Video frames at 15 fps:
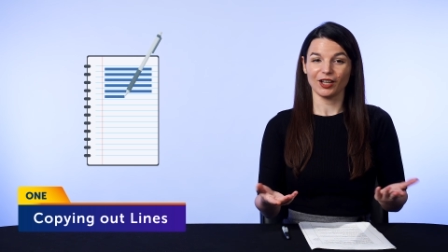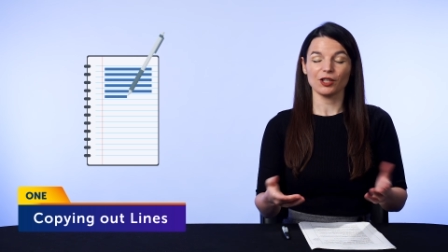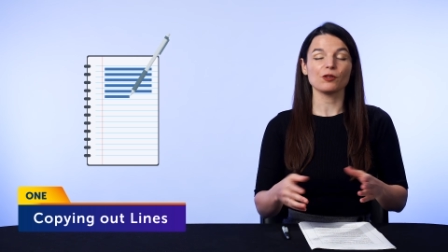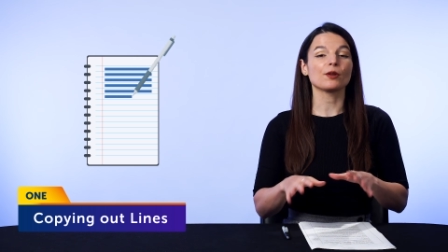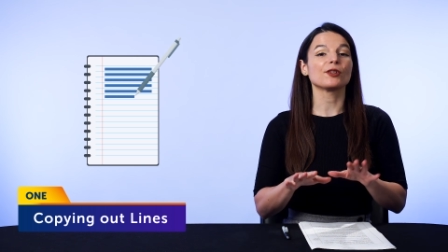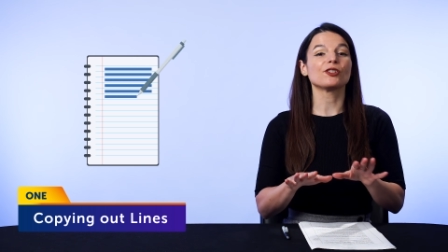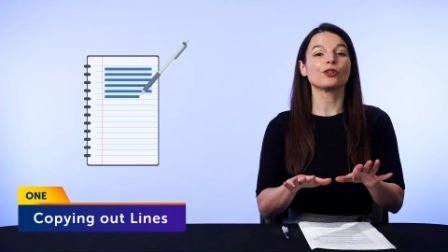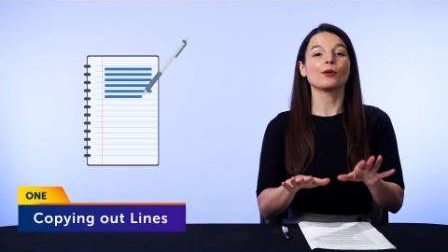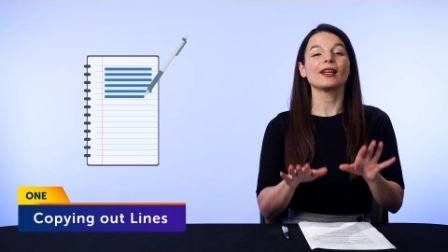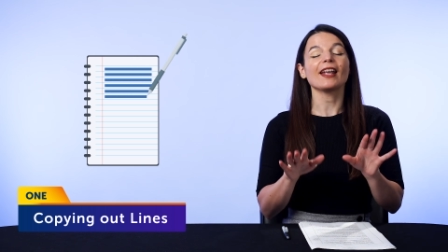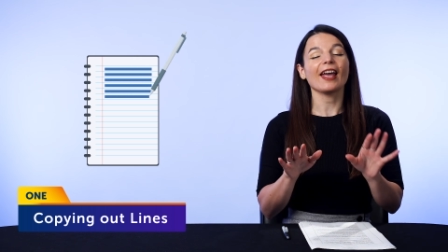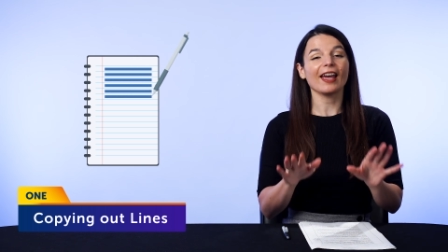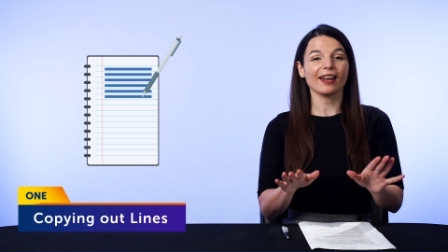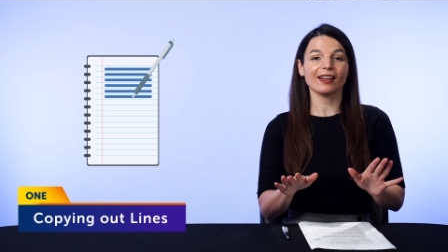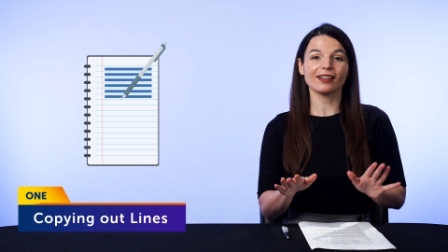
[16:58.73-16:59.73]
You can do it
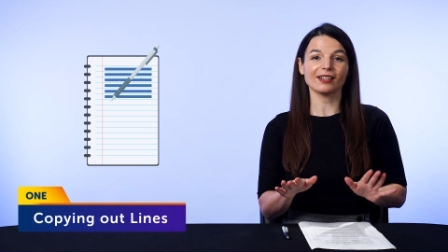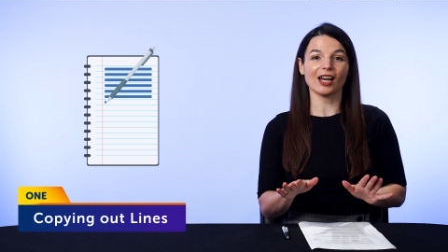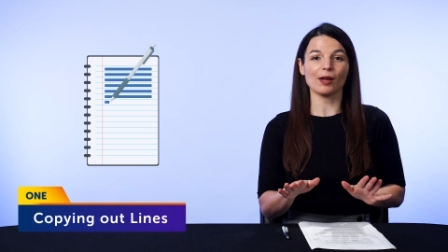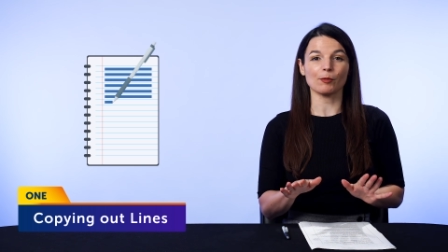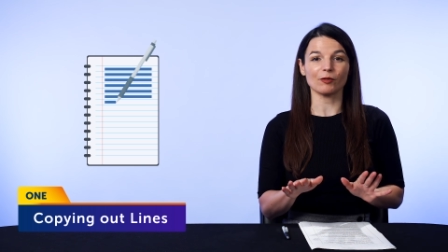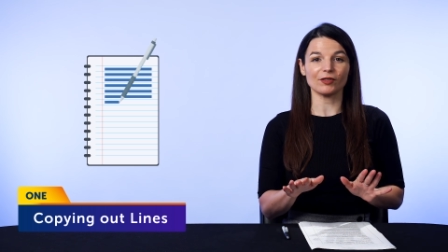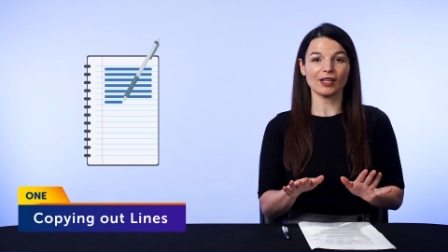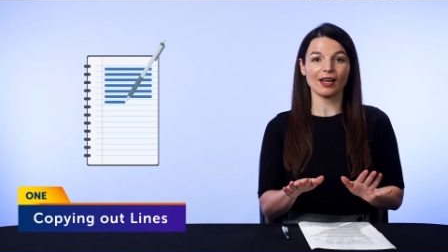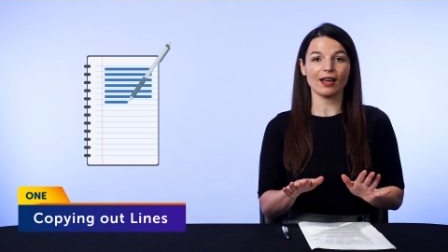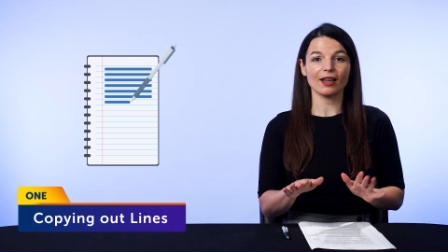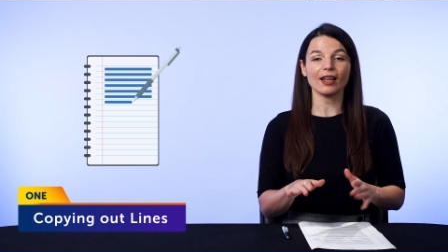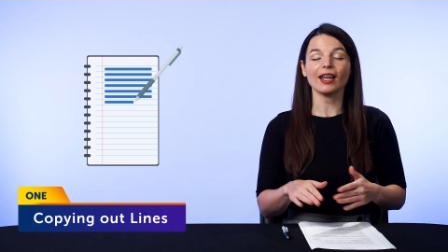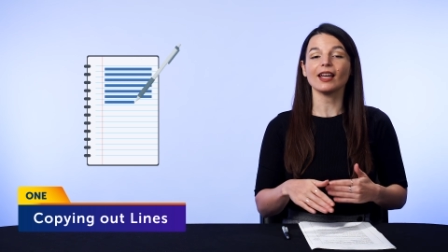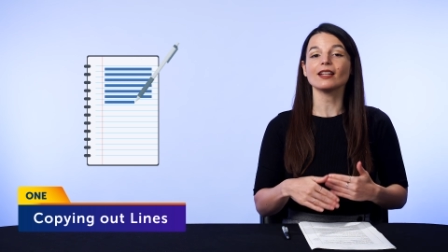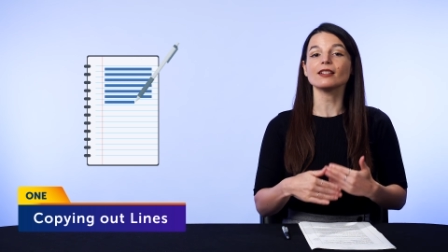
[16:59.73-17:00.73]
any time of
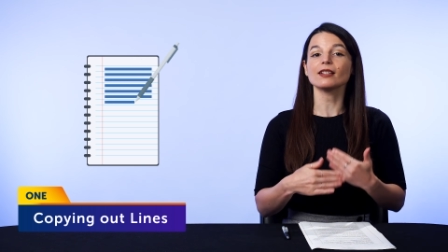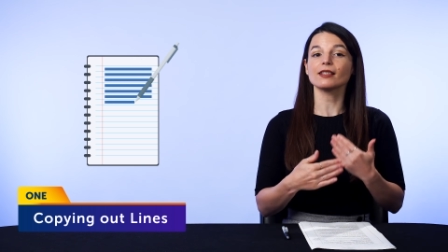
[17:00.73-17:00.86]
day, and